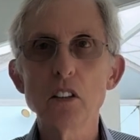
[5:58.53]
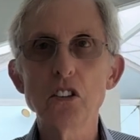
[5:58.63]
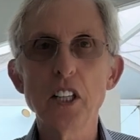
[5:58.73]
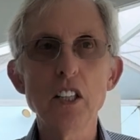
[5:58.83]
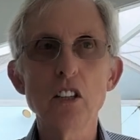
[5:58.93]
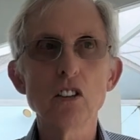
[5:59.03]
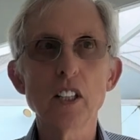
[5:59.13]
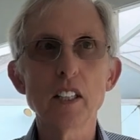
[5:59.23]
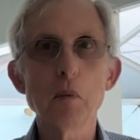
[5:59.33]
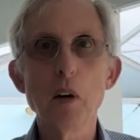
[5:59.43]
10 years
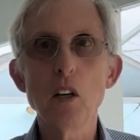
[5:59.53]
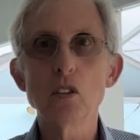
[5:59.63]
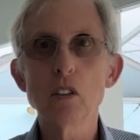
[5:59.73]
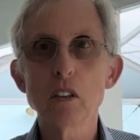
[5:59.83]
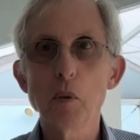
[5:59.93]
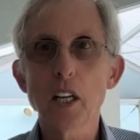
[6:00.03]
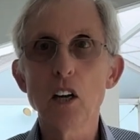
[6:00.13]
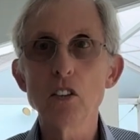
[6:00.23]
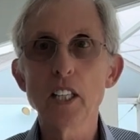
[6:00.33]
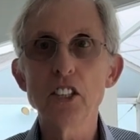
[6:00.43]
at the most,
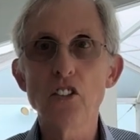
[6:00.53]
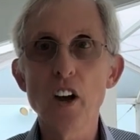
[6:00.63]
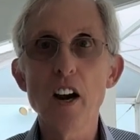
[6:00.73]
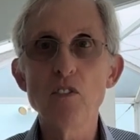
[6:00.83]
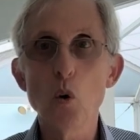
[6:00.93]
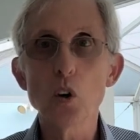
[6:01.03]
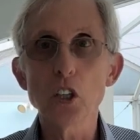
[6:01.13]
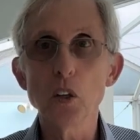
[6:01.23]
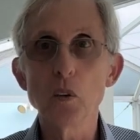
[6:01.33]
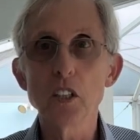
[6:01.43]
because it's there for
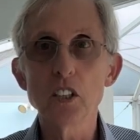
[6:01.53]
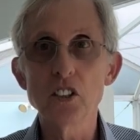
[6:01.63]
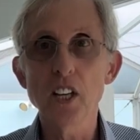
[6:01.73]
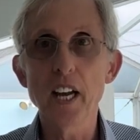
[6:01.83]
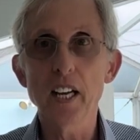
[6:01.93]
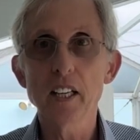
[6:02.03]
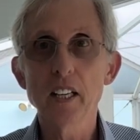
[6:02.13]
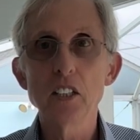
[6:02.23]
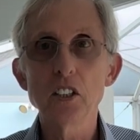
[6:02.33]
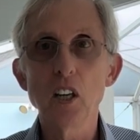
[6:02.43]
you to take.
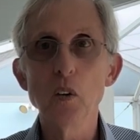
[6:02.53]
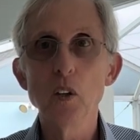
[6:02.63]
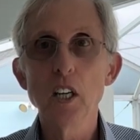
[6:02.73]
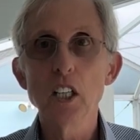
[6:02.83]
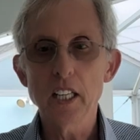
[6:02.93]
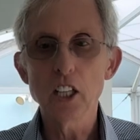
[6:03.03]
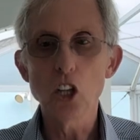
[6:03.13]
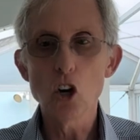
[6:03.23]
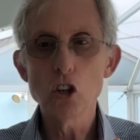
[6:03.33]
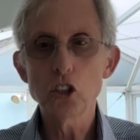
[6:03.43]
So
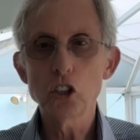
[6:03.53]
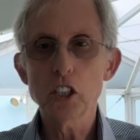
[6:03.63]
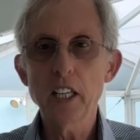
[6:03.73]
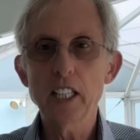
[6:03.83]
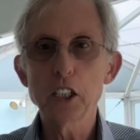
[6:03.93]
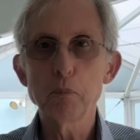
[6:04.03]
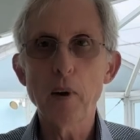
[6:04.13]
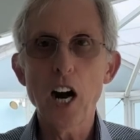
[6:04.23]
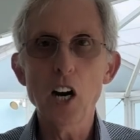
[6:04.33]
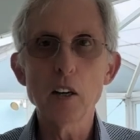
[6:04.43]
learn to get
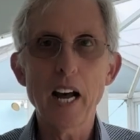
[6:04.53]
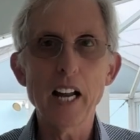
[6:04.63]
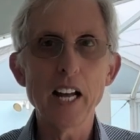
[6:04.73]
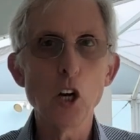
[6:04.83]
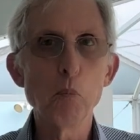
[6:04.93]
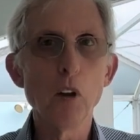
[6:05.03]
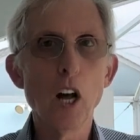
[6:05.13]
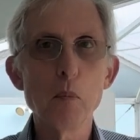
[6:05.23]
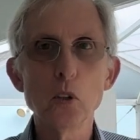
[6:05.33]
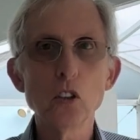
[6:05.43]
inspired. I know
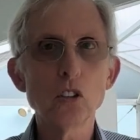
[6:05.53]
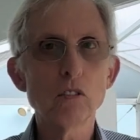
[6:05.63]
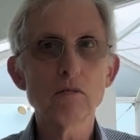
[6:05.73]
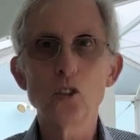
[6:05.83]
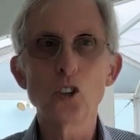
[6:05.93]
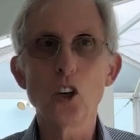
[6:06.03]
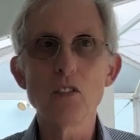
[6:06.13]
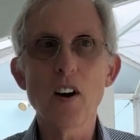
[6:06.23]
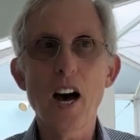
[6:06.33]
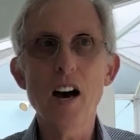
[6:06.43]
plumbers,
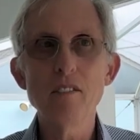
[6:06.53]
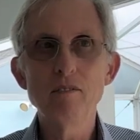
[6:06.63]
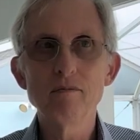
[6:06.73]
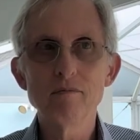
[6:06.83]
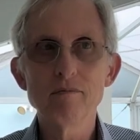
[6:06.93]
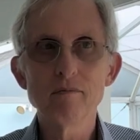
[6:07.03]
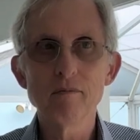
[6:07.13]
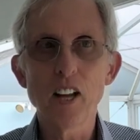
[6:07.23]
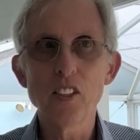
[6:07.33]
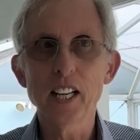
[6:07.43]
35,
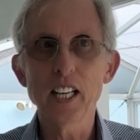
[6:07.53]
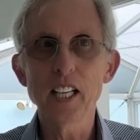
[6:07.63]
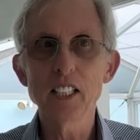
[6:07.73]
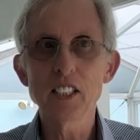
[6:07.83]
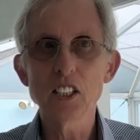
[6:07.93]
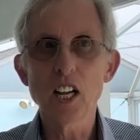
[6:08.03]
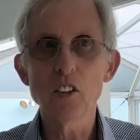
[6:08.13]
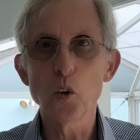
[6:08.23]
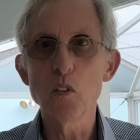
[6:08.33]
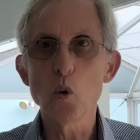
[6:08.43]
I think he is. He's got
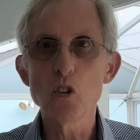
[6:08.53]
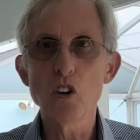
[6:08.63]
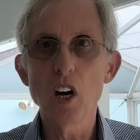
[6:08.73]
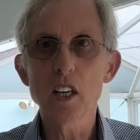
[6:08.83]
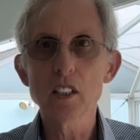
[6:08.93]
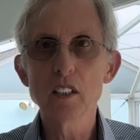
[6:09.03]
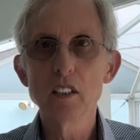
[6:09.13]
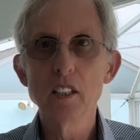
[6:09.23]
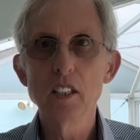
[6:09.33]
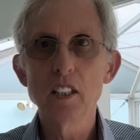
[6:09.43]
3 or 4 trucks,
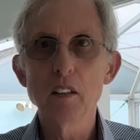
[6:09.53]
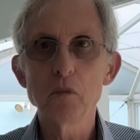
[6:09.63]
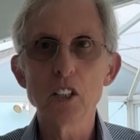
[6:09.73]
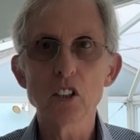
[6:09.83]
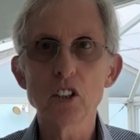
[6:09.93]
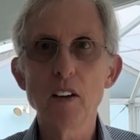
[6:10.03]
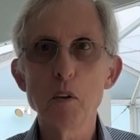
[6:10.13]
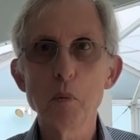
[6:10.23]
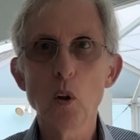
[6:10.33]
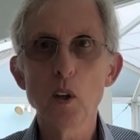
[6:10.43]
6 or 7
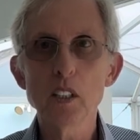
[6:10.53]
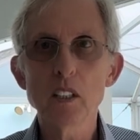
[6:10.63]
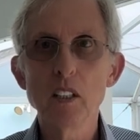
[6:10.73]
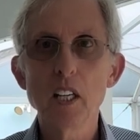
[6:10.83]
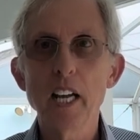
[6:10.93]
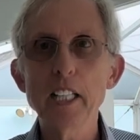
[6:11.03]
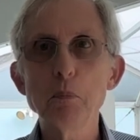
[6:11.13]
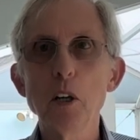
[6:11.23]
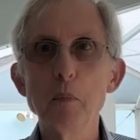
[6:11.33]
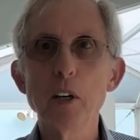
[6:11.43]
employees. He's
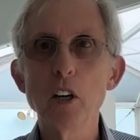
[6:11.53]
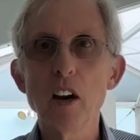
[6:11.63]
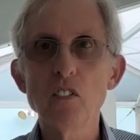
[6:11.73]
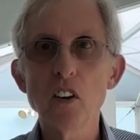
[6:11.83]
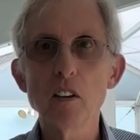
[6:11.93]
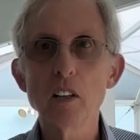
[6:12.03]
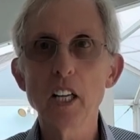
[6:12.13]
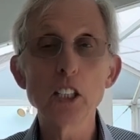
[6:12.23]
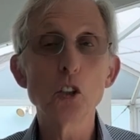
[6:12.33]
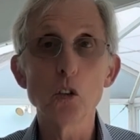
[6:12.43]
been a millionaire for at
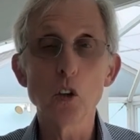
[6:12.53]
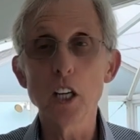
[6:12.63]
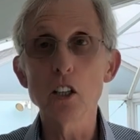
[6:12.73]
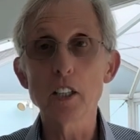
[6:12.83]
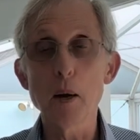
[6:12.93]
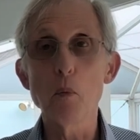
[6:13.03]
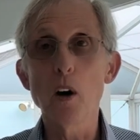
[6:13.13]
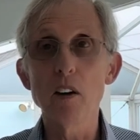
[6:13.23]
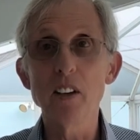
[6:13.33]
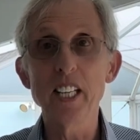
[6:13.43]
least 2 or 3 years, I'm
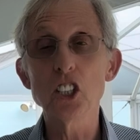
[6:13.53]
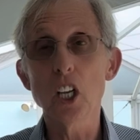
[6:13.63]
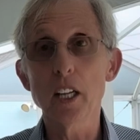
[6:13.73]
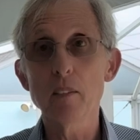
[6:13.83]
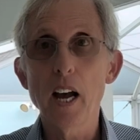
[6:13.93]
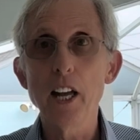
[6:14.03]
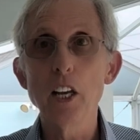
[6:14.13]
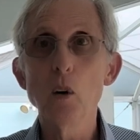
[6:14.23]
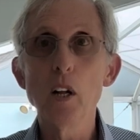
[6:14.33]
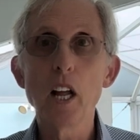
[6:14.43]
aware of, easily. I
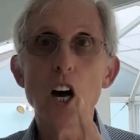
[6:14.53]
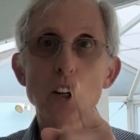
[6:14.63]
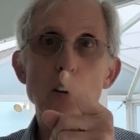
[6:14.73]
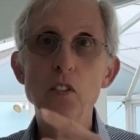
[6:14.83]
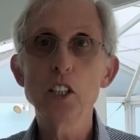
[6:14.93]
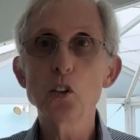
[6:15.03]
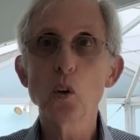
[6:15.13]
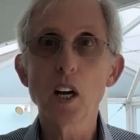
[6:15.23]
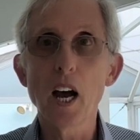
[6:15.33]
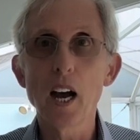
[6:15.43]
know an audiovisual
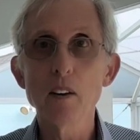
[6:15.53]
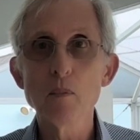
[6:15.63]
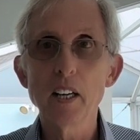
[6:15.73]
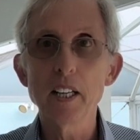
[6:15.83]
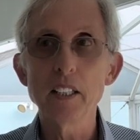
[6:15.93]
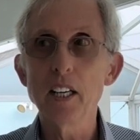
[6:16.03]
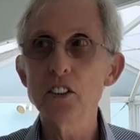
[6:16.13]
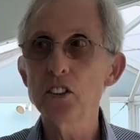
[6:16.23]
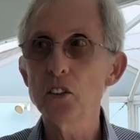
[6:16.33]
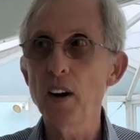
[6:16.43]
guy. He
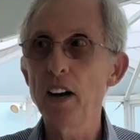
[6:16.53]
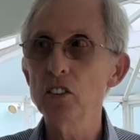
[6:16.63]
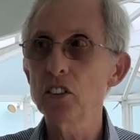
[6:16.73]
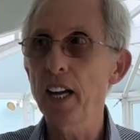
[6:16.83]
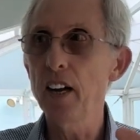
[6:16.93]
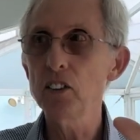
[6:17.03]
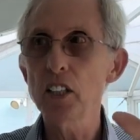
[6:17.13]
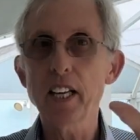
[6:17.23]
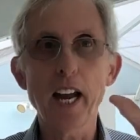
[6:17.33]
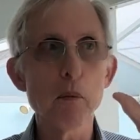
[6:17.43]
does surround sounds
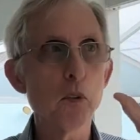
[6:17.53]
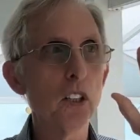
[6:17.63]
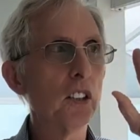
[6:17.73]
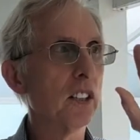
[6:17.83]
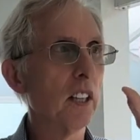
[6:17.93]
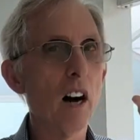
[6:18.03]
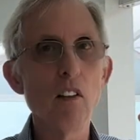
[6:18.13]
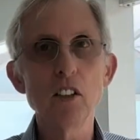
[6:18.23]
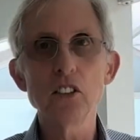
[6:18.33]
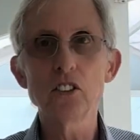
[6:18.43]
and cameras and all
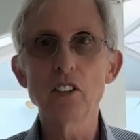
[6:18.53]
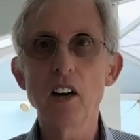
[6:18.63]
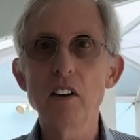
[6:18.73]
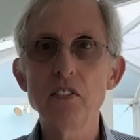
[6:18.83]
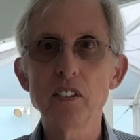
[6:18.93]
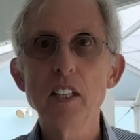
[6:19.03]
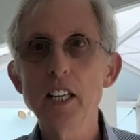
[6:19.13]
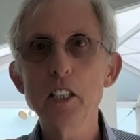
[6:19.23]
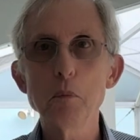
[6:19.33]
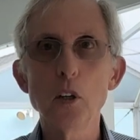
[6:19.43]
this stuff.
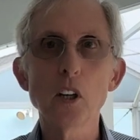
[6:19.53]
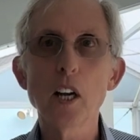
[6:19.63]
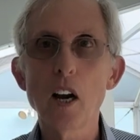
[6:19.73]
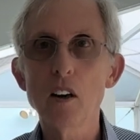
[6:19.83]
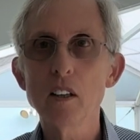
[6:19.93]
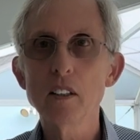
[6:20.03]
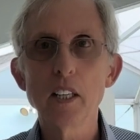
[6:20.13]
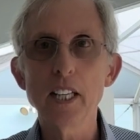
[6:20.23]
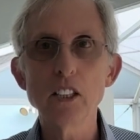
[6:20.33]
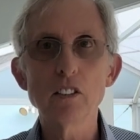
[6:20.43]
He's a millionaire.
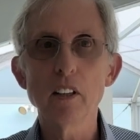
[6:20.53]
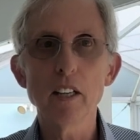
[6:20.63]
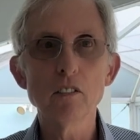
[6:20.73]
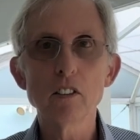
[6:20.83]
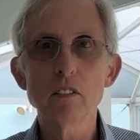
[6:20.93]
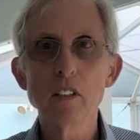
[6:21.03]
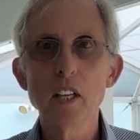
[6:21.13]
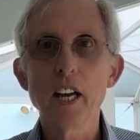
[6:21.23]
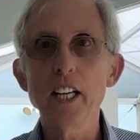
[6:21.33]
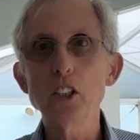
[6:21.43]
He
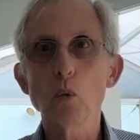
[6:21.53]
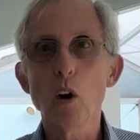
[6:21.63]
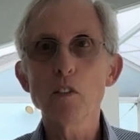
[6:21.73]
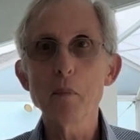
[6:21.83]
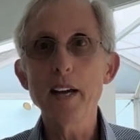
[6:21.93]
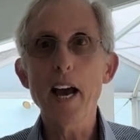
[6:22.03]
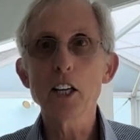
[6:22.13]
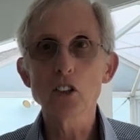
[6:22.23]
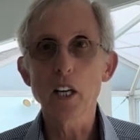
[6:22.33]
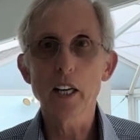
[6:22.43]
used to work for me,
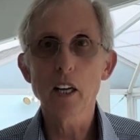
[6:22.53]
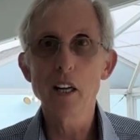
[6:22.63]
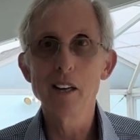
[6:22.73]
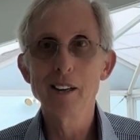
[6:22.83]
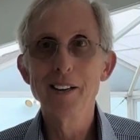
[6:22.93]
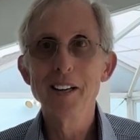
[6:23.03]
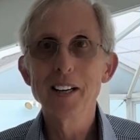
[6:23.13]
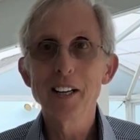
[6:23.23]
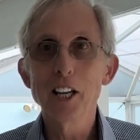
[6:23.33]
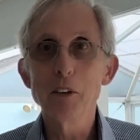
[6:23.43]
actually,
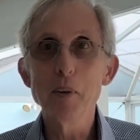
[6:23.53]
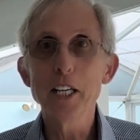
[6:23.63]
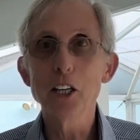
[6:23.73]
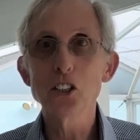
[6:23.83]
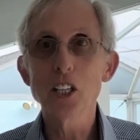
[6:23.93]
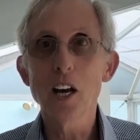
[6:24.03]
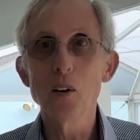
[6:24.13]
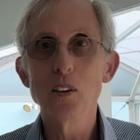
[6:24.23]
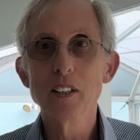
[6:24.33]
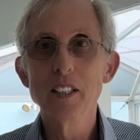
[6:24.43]
many years ago.